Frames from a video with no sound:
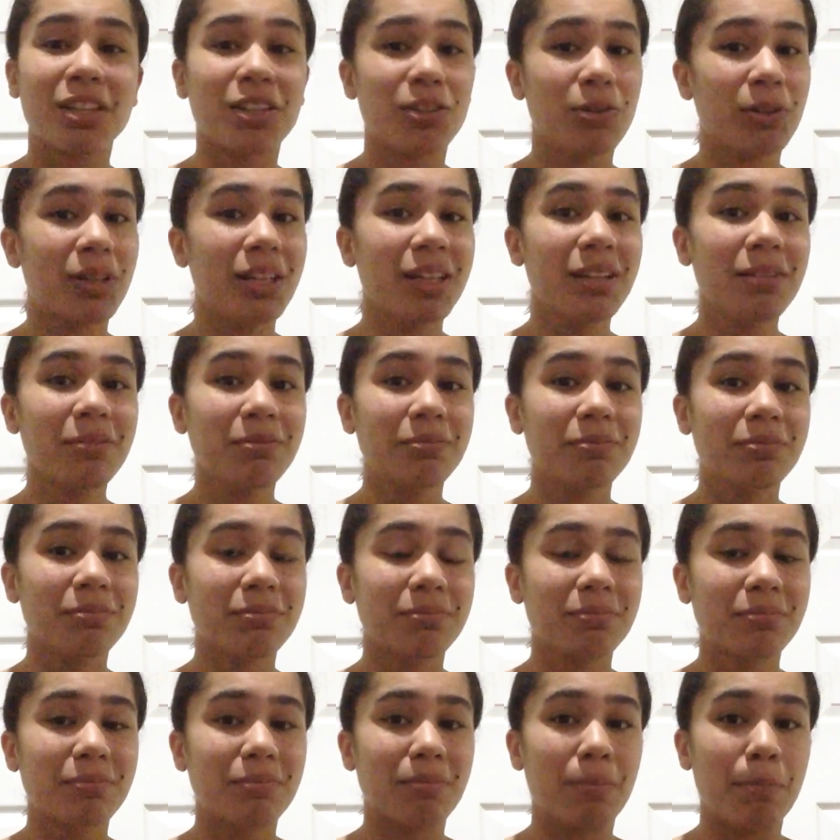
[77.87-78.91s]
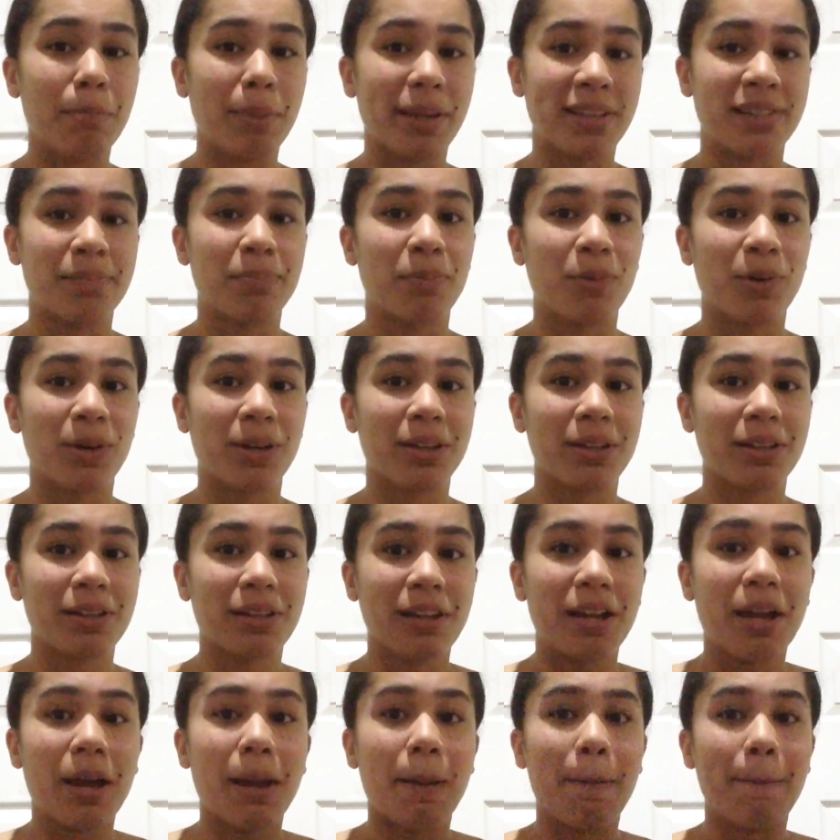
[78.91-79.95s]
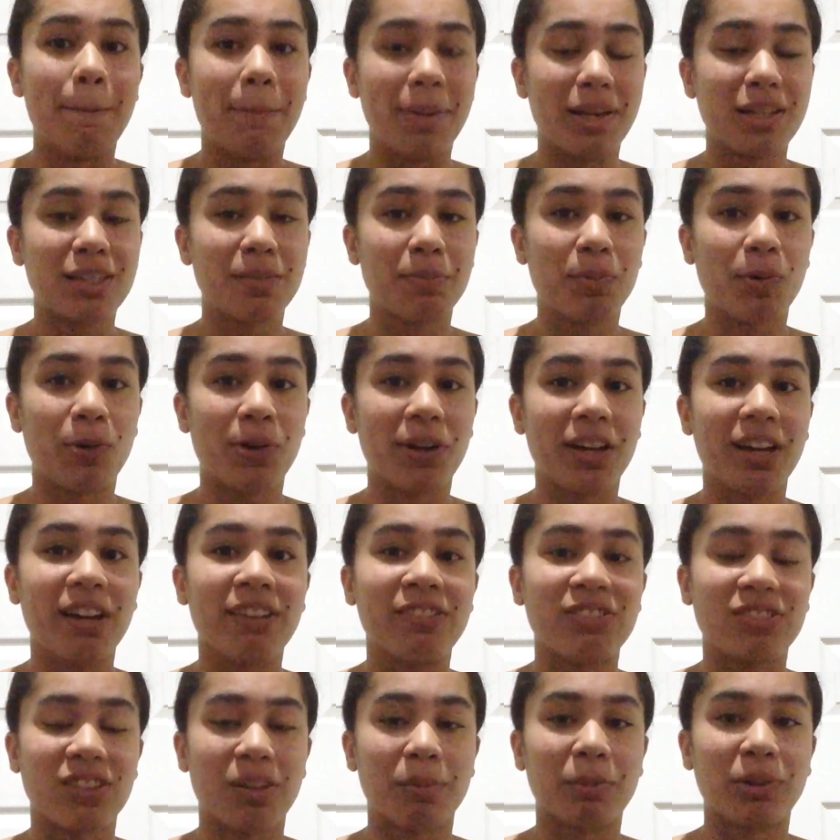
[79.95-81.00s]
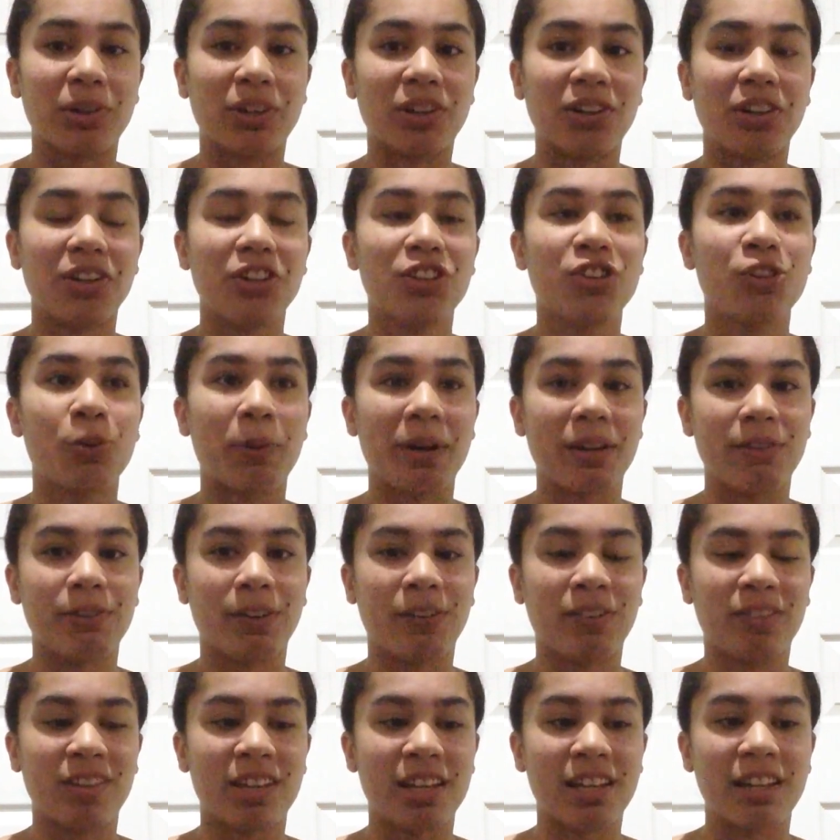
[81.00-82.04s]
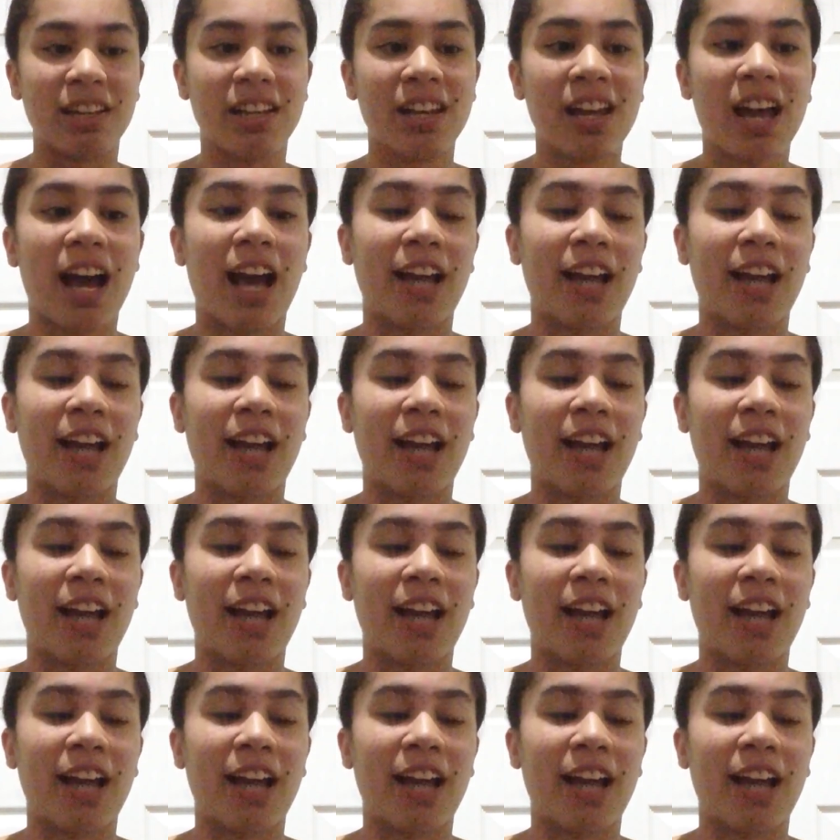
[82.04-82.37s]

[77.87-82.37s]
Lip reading: Yukki, best boy. Best boy of summer 2015.